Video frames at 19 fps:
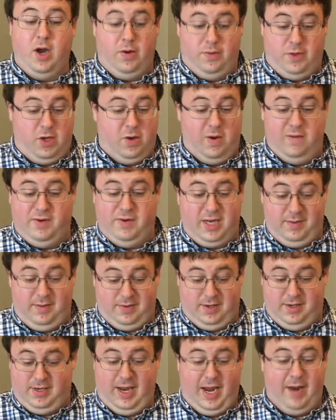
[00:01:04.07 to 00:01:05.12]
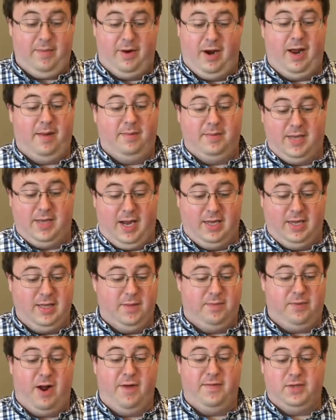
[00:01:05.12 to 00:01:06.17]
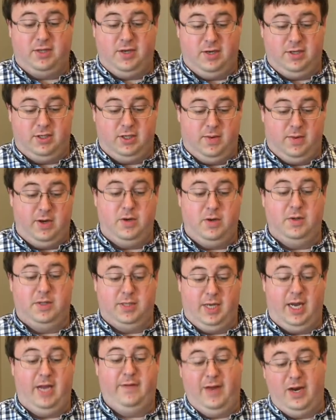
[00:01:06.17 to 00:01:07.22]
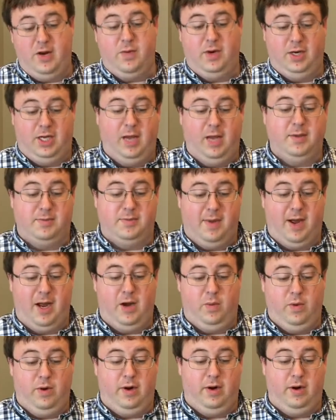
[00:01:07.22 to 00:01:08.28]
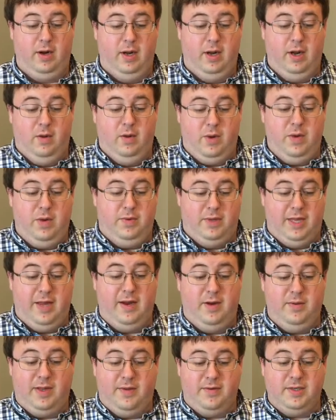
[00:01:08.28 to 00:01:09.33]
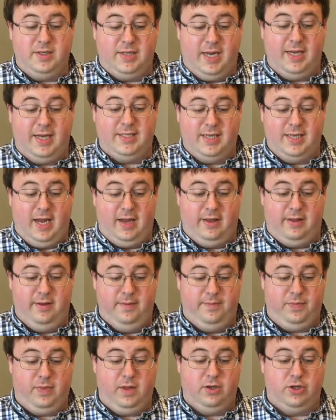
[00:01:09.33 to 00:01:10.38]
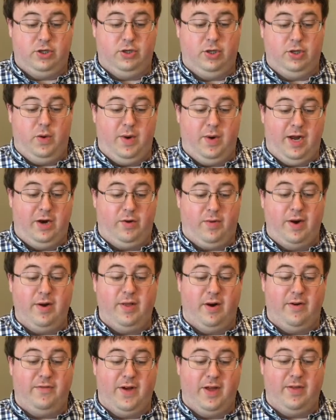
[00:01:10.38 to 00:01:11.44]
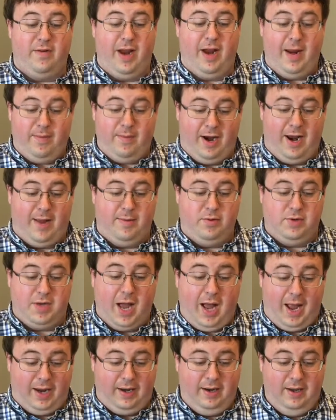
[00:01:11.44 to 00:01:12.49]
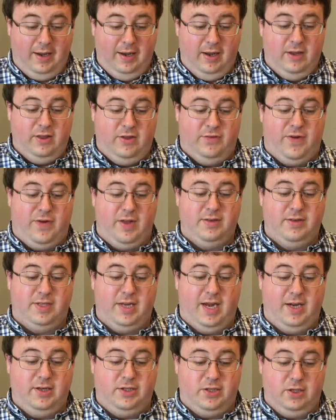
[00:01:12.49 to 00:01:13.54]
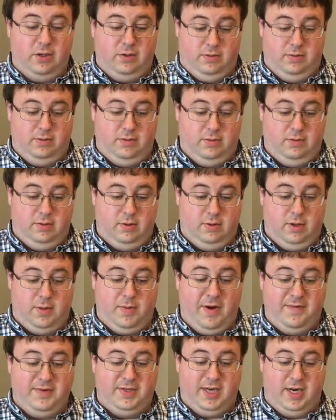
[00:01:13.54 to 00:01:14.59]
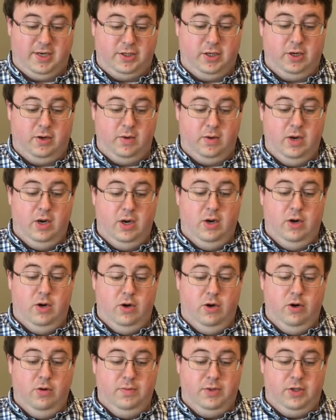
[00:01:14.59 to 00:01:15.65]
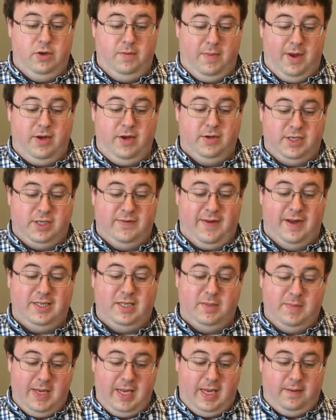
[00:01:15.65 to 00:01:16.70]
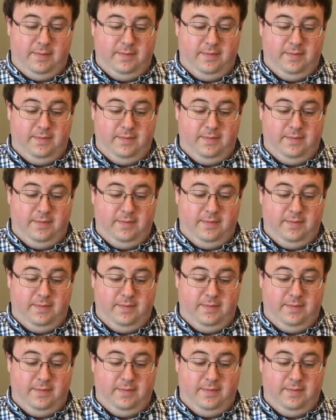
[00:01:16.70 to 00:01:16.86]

that you have a demon. Abraham died, and the prophets also, and you say, If anyone keeps my word, he will, ne- he will never taste death. Surely you are not greater than our father Abraham, who died. The fathers died too, or the prophets died too. Whom do you make yourself out to be?